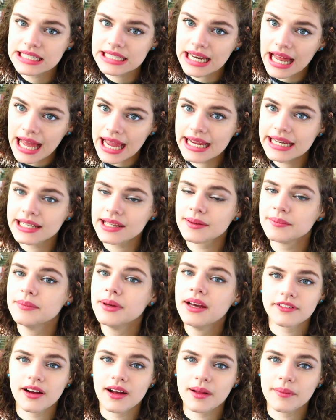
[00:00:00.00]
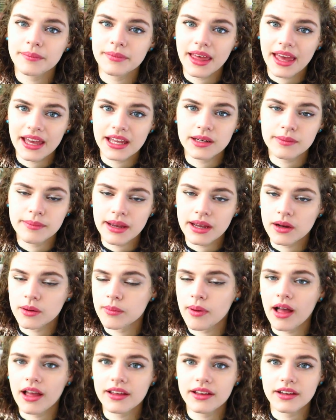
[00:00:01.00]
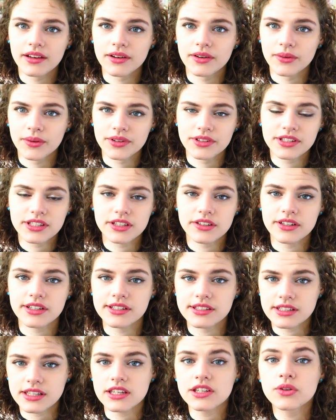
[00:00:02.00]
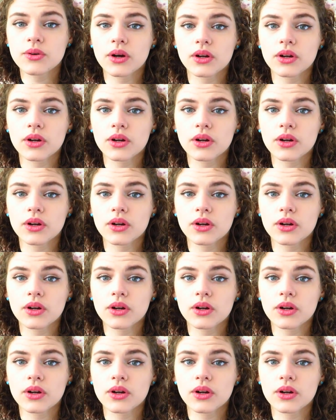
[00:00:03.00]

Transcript: an item from the anime or manga or series that you